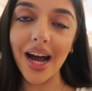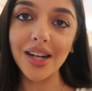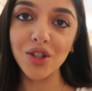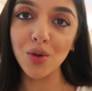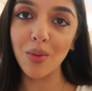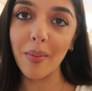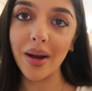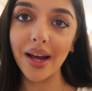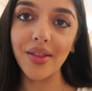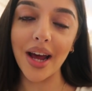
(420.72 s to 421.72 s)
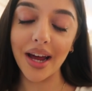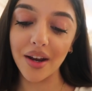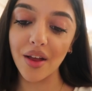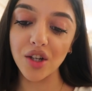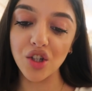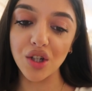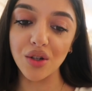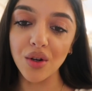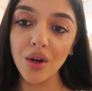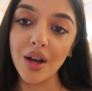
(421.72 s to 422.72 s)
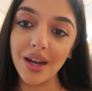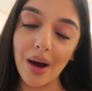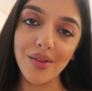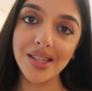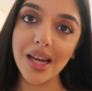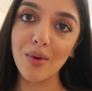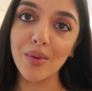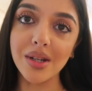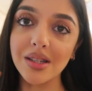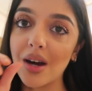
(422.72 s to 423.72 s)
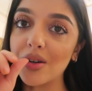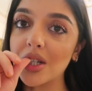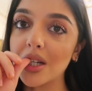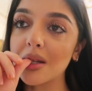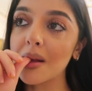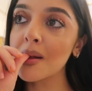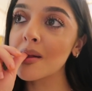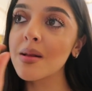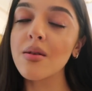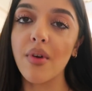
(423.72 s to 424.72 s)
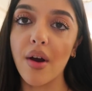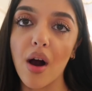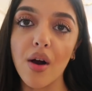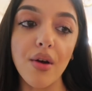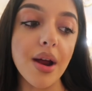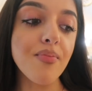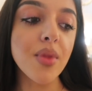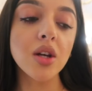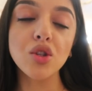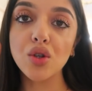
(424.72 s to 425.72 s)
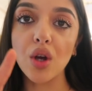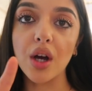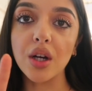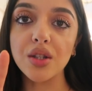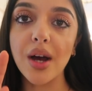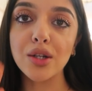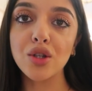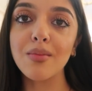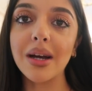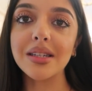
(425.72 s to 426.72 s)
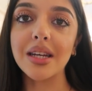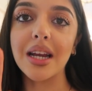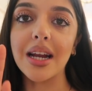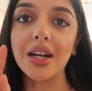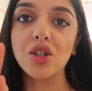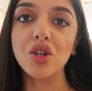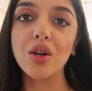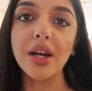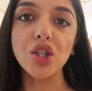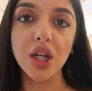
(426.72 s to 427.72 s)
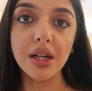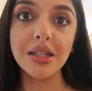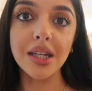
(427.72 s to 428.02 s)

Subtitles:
I had two on my plate and then I had another two now at the table because I was just very hungry. So I had two Mexican and I had two like chicken